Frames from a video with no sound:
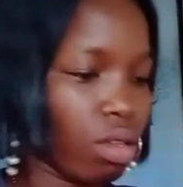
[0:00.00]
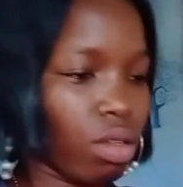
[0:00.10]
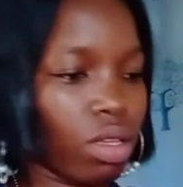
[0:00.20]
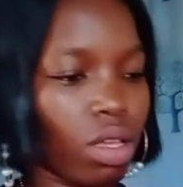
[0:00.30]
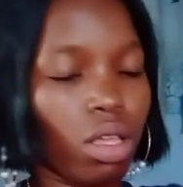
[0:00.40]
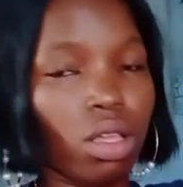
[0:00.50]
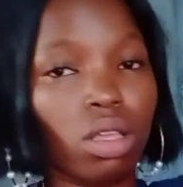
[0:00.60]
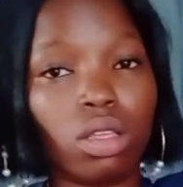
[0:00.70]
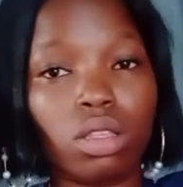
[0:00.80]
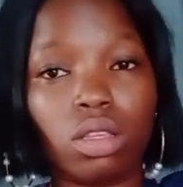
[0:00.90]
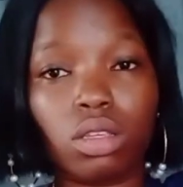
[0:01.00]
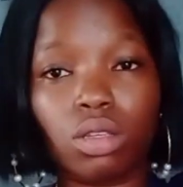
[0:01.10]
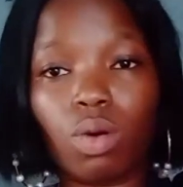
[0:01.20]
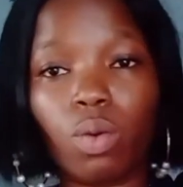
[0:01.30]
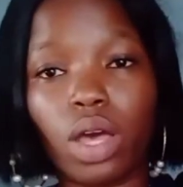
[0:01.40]
Okay, this is
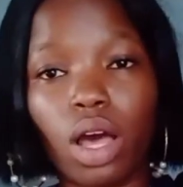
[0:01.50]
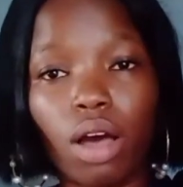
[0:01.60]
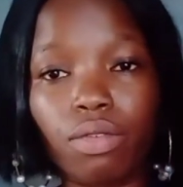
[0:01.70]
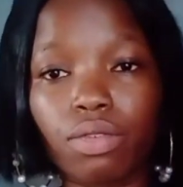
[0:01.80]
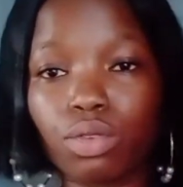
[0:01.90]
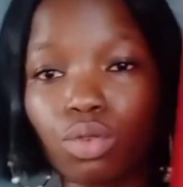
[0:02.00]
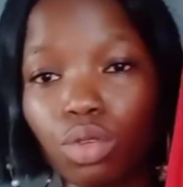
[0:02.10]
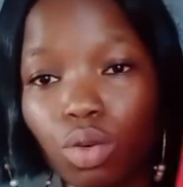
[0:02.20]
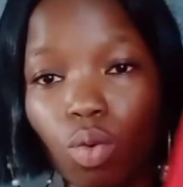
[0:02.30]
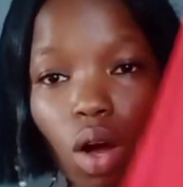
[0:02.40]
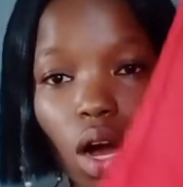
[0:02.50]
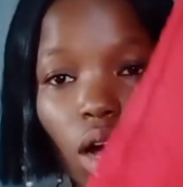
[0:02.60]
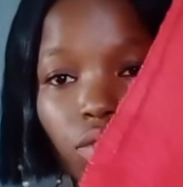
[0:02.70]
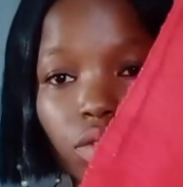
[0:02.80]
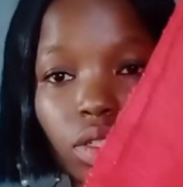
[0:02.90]
what we have, 2 equal
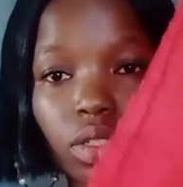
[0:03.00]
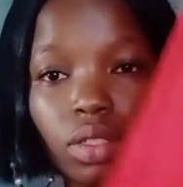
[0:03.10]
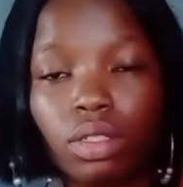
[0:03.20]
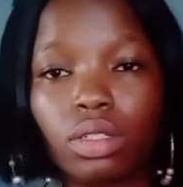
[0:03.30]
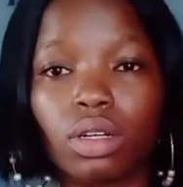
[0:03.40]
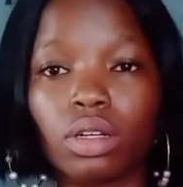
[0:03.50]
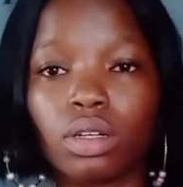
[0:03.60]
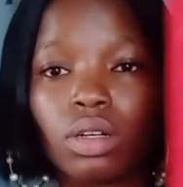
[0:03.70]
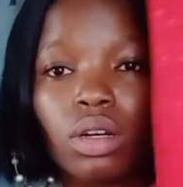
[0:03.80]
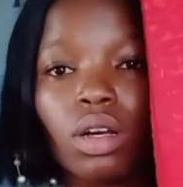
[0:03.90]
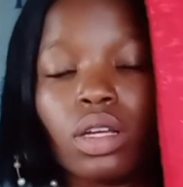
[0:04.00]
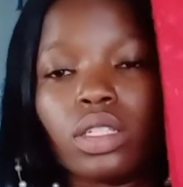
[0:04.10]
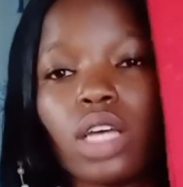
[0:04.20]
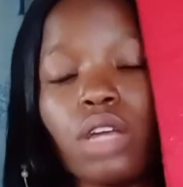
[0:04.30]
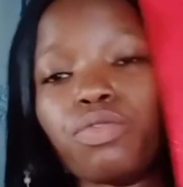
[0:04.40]
halves.
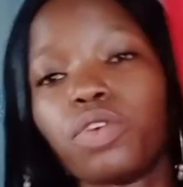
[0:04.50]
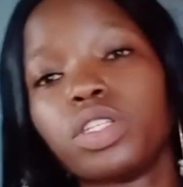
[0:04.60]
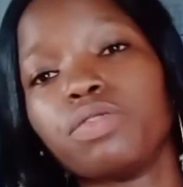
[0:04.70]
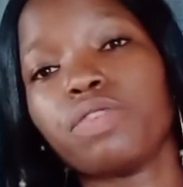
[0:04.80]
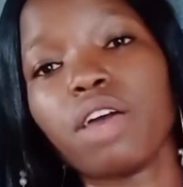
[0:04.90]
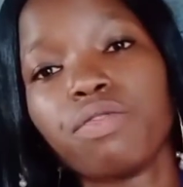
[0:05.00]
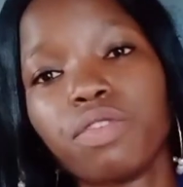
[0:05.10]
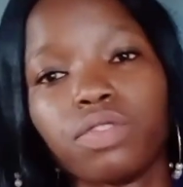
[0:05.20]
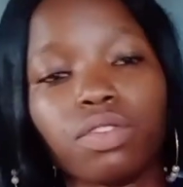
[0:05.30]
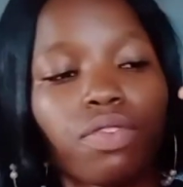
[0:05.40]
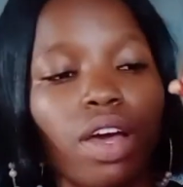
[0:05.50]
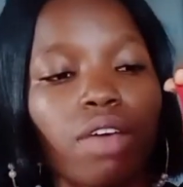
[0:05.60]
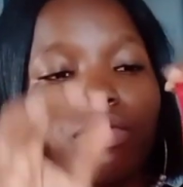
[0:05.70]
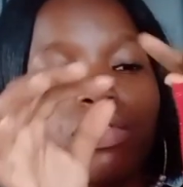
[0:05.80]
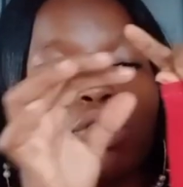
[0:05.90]
Then
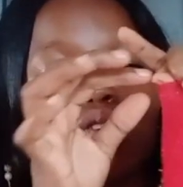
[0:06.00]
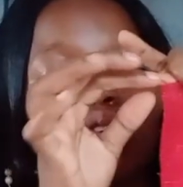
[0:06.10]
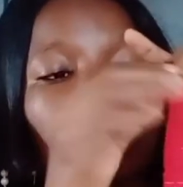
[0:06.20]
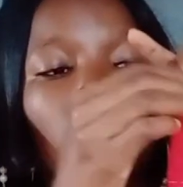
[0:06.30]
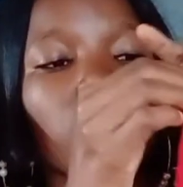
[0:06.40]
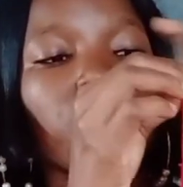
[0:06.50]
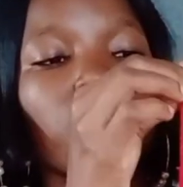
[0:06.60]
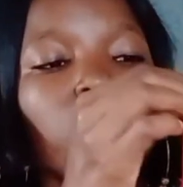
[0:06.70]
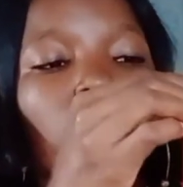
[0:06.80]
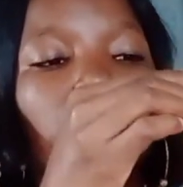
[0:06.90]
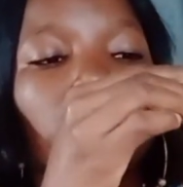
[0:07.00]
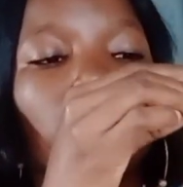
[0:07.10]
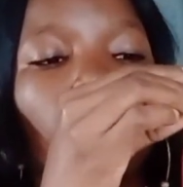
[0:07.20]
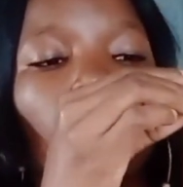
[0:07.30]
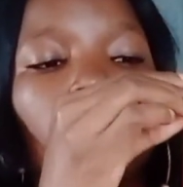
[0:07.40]
45-55, you take it from your middle
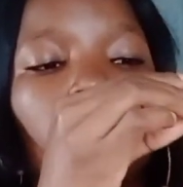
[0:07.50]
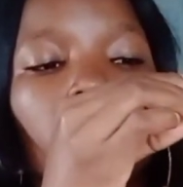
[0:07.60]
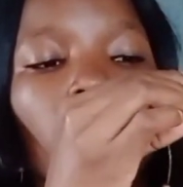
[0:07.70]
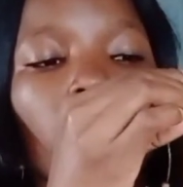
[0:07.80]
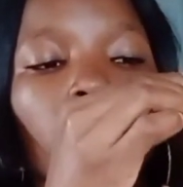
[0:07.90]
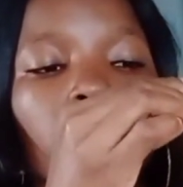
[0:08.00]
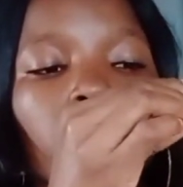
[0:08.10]
point there.